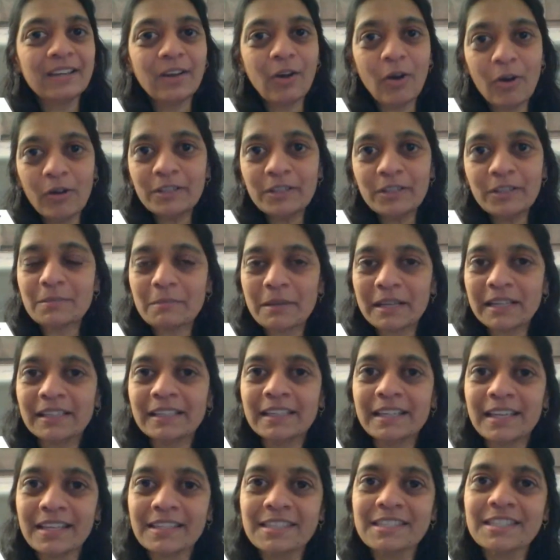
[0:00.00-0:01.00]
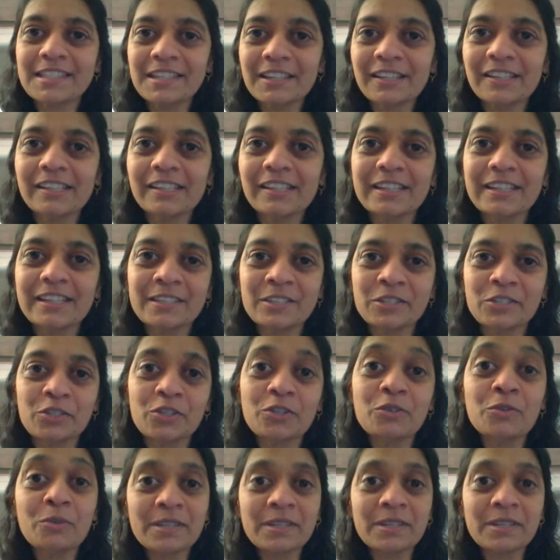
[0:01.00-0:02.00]
ultimately it still is
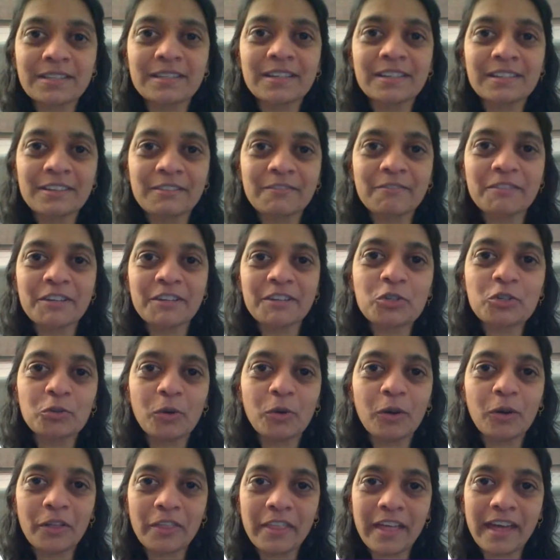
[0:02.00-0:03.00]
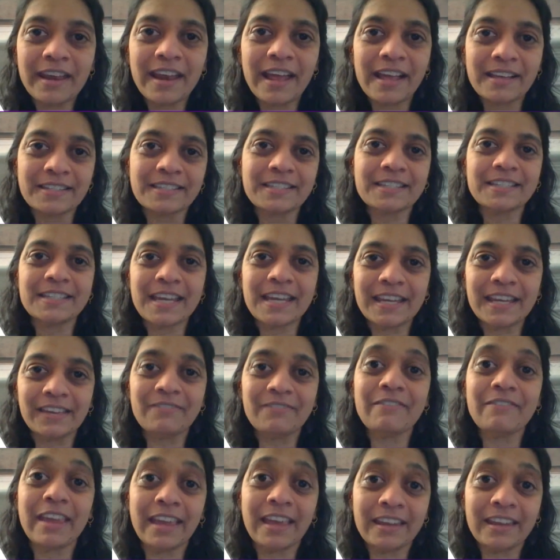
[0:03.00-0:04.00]
you as an individual that has to take
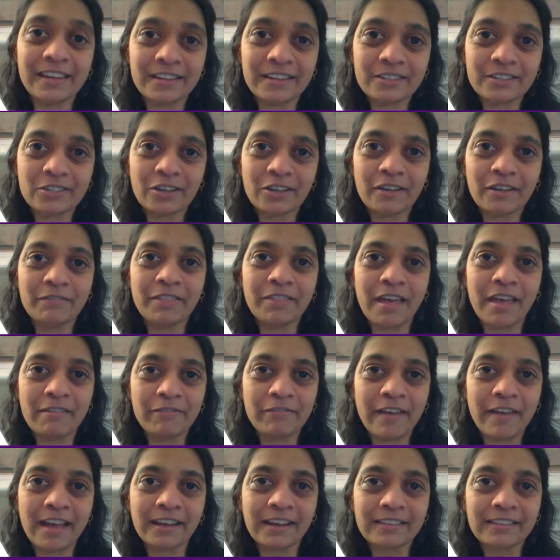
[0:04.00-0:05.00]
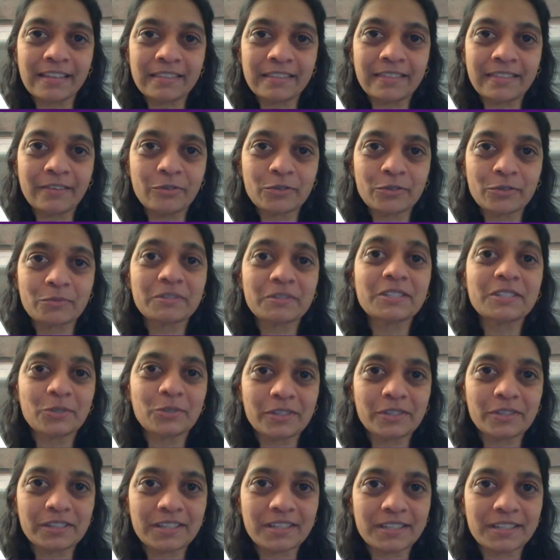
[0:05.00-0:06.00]
advantage of that fact that those
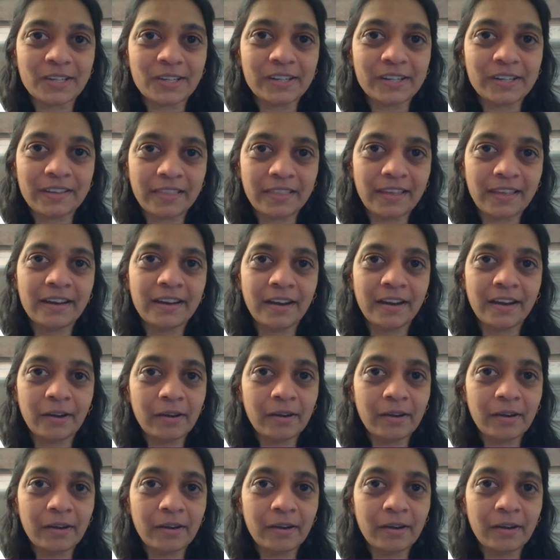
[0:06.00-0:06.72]
resources are there.